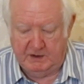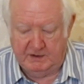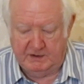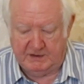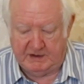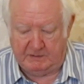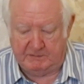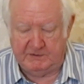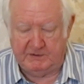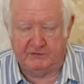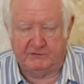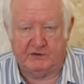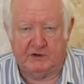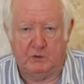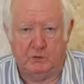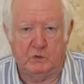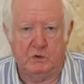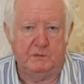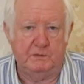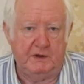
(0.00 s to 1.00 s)
That means there
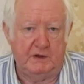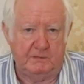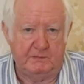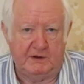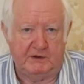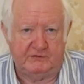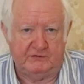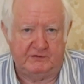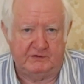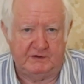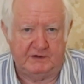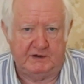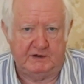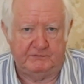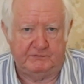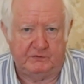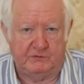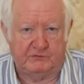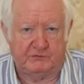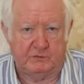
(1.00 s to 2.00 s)
will be a message in here
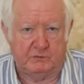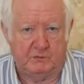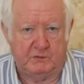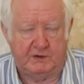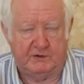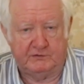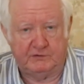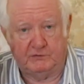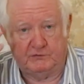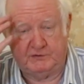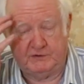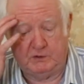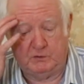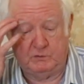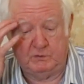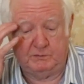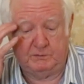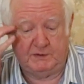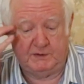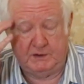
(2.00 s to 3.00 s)
for you somewhere, so stick
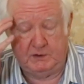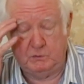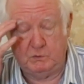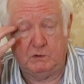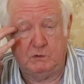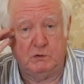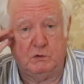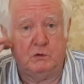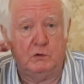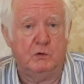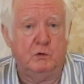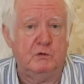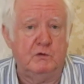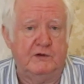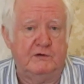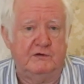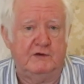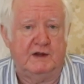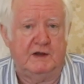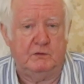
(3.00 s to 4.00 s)
with me. It won't all
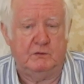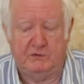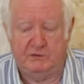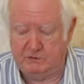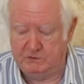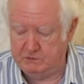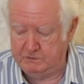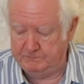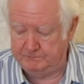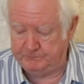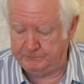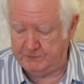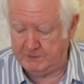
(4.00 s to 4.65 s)
resonate with you,